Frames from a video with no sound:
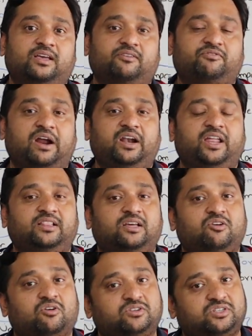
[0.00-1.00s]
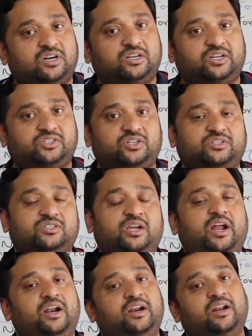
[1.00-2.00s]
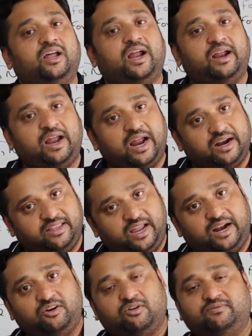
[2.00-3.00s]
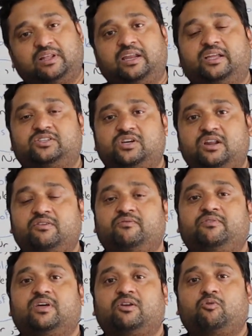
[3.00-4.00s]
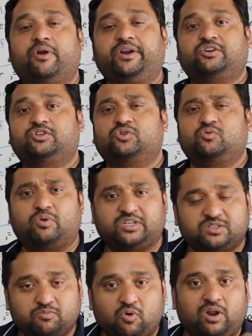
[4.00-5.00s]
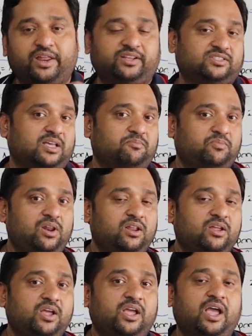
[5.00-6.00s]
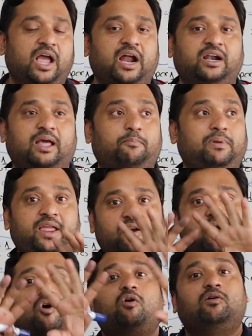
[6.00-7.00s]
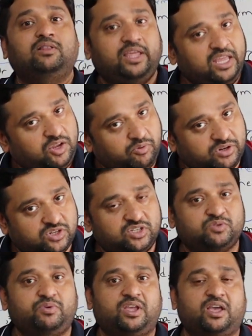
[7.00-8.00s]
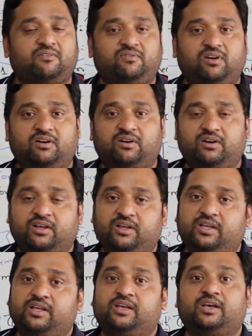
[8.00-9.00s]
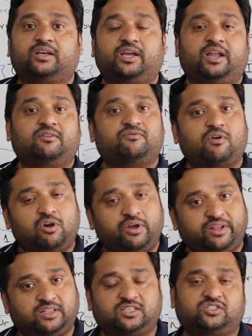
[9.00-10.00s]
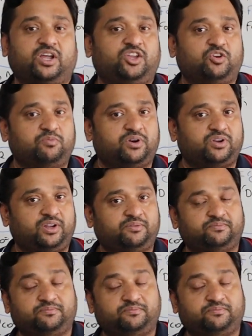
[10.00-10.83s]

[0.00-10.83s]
finding the concentrations. And at the end of the lecture, we are going to do one small example and applying all the equations we have learned in following the stoichiometry.